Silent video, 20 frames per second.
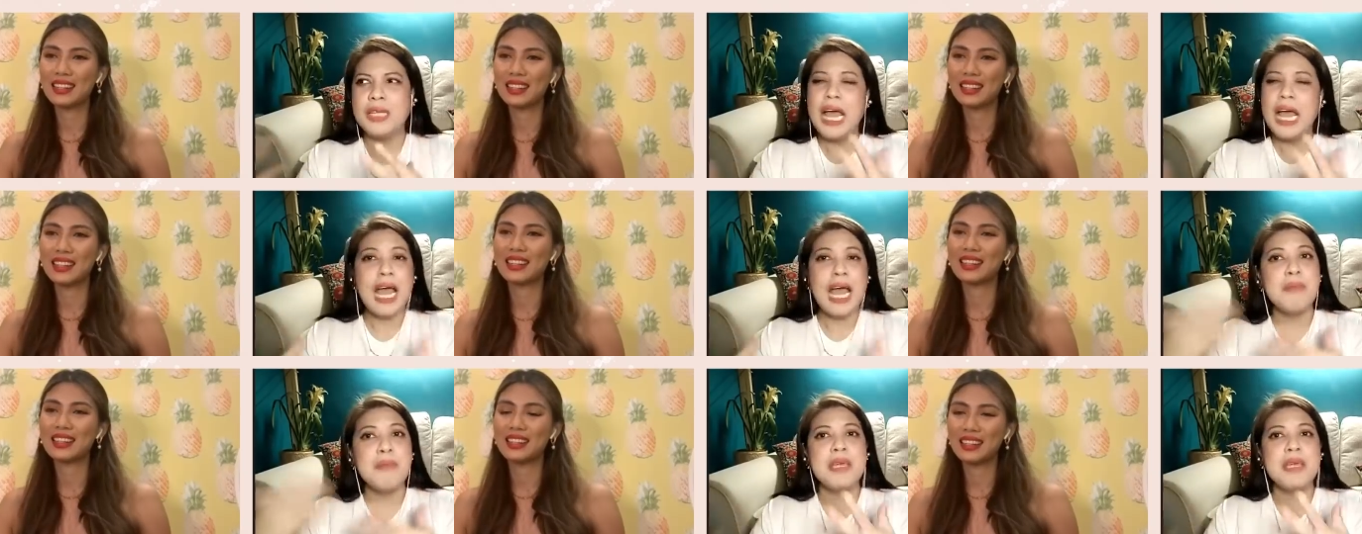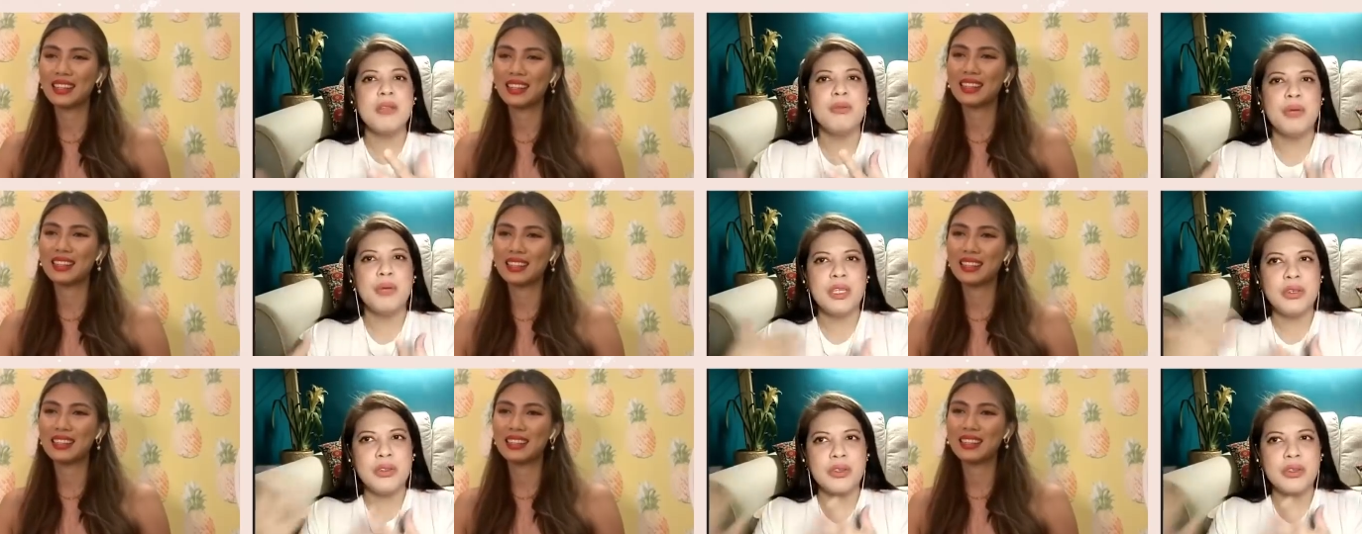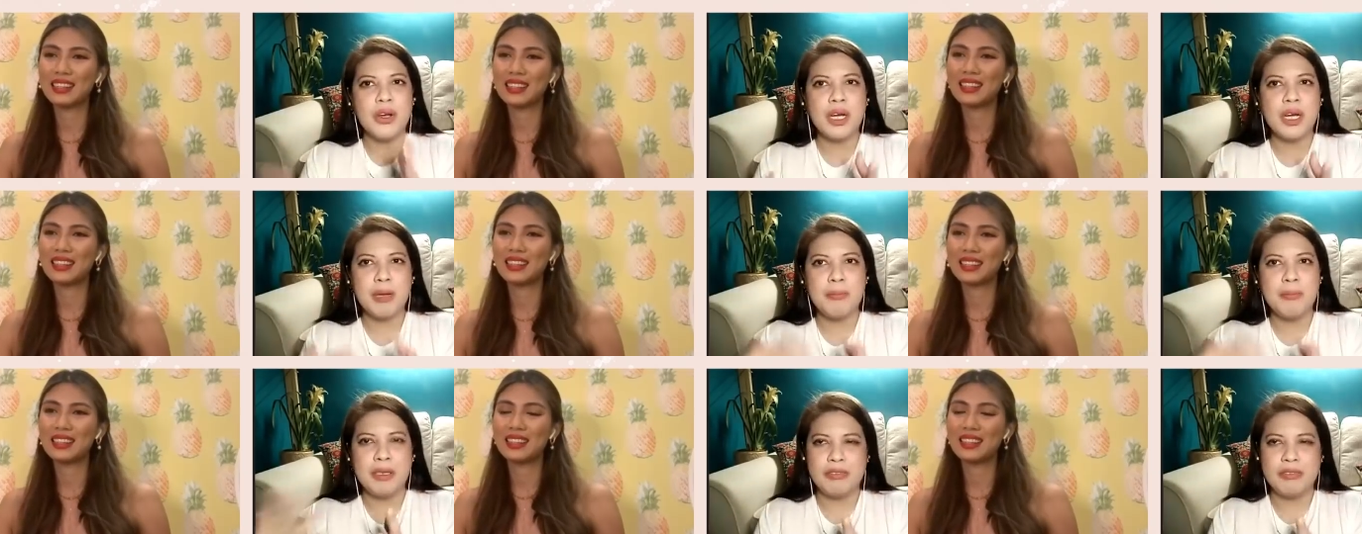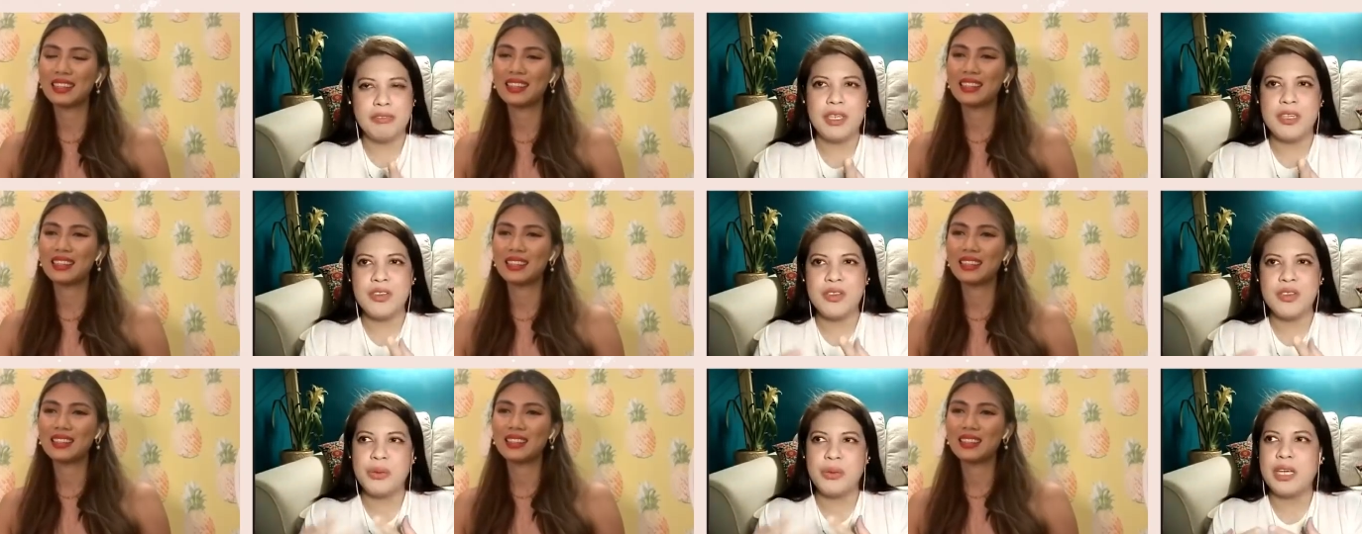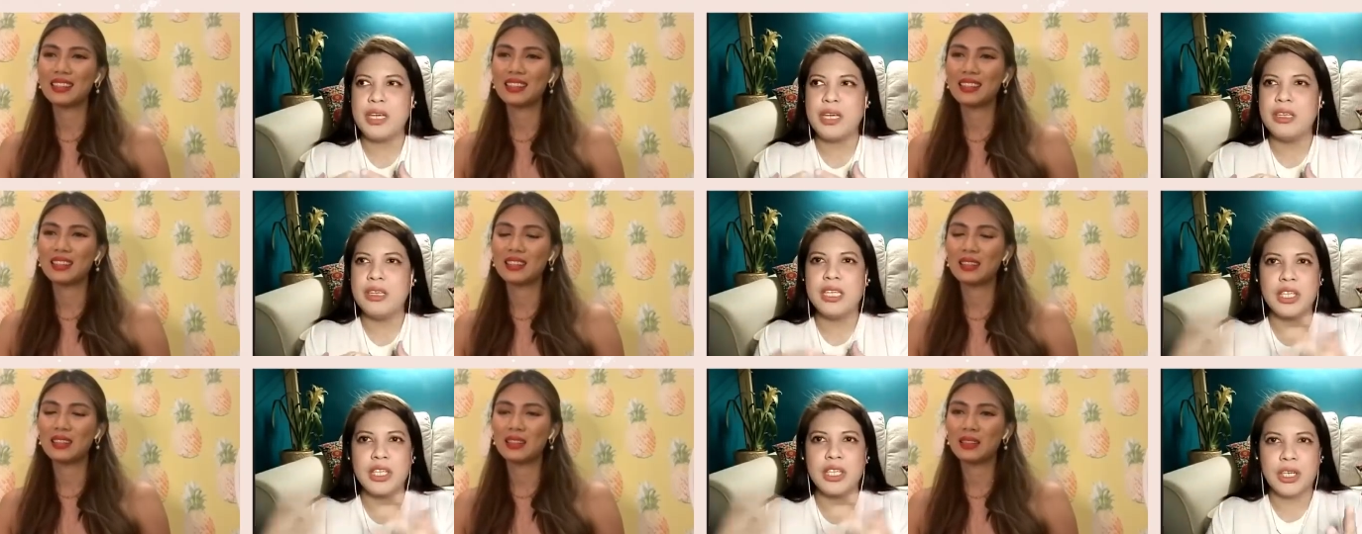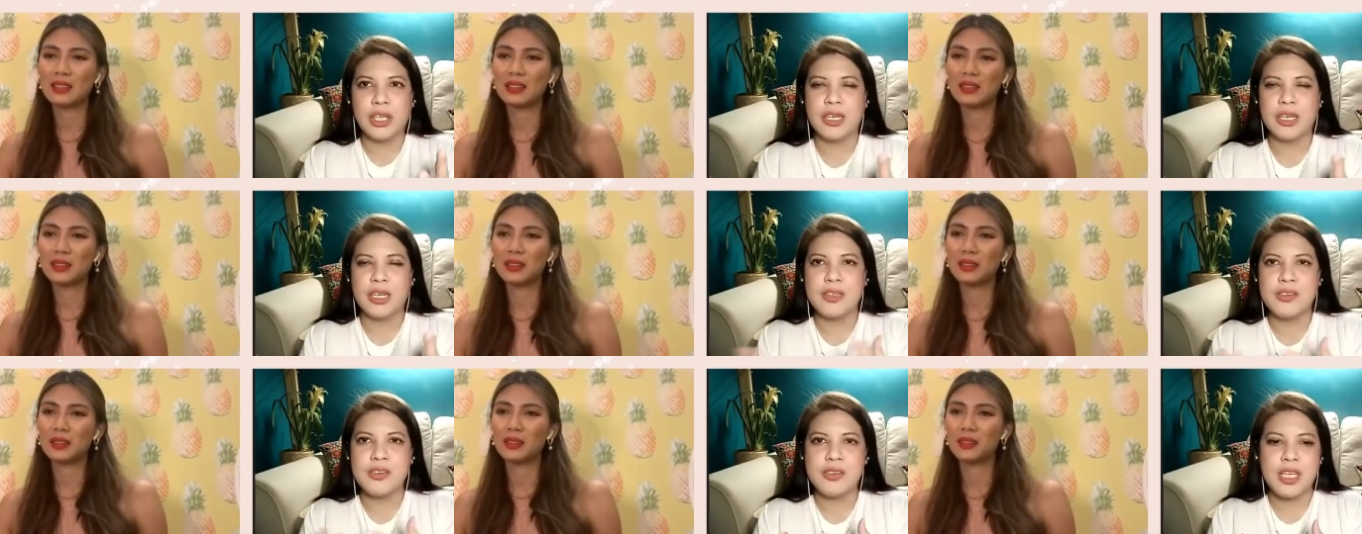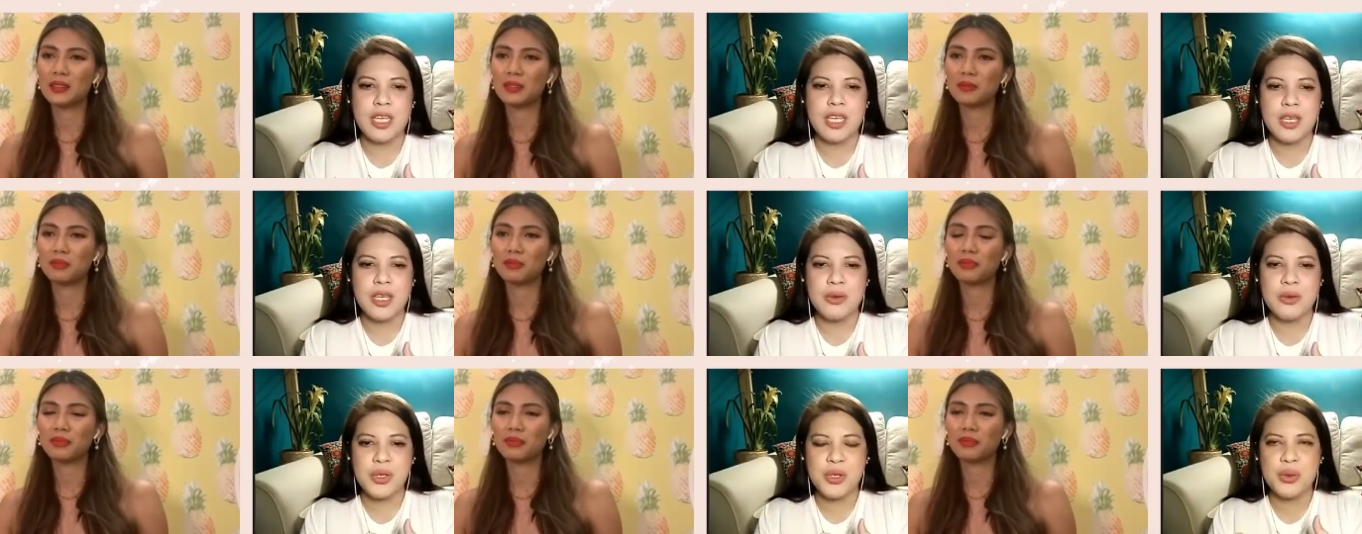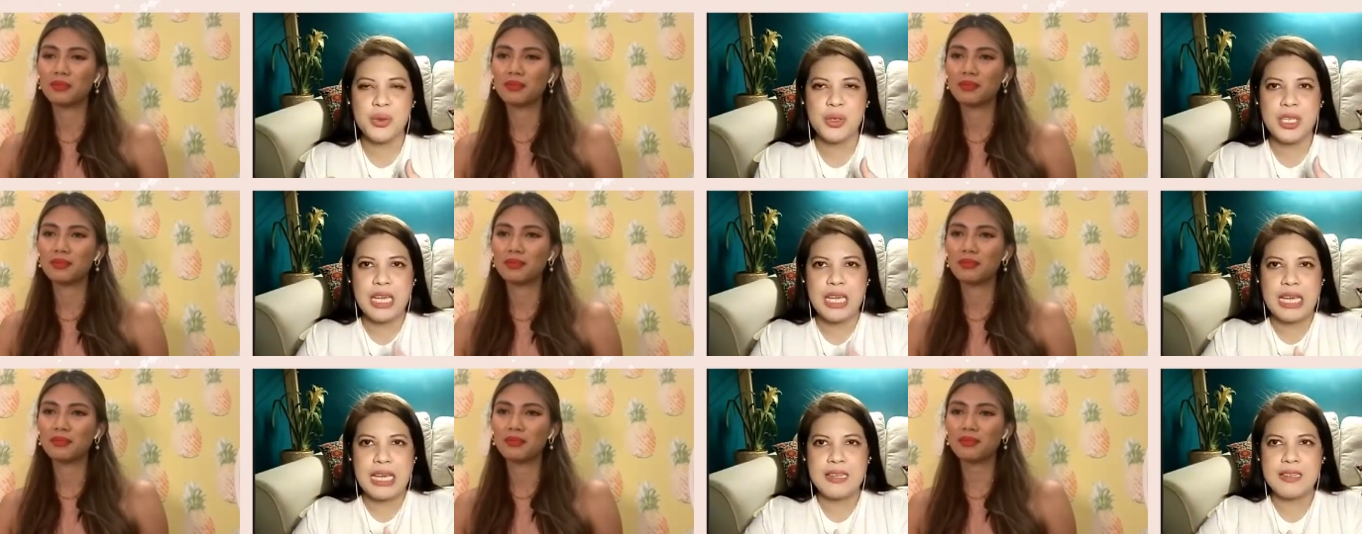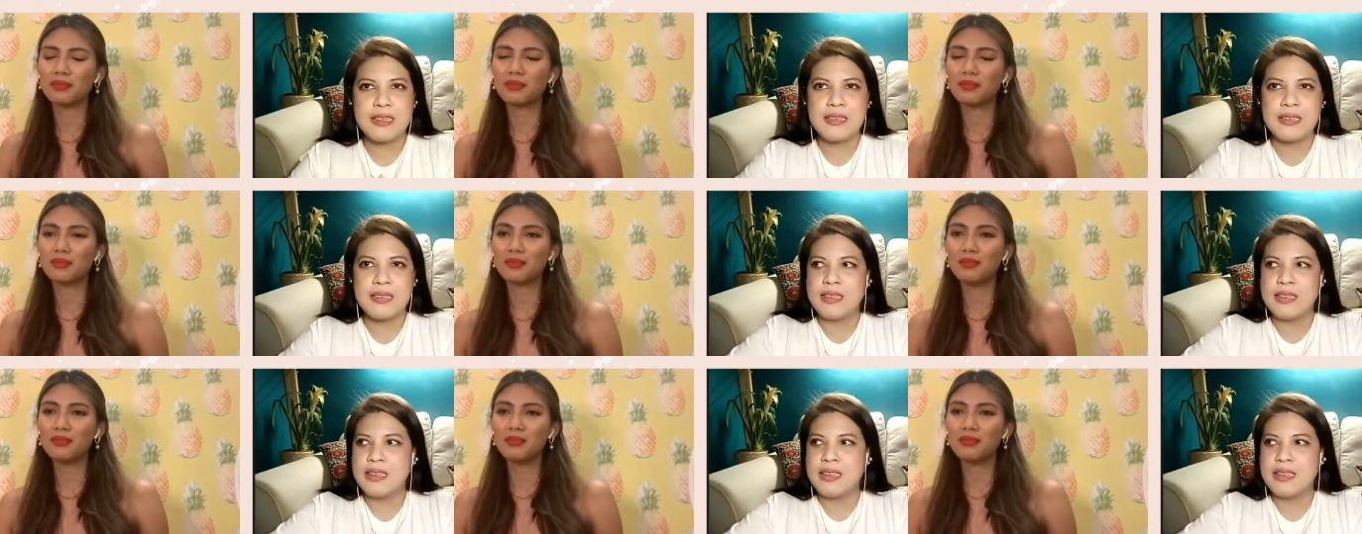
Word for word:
Speaker 1: I mean, when you talk about Venezuelan girls, they usually is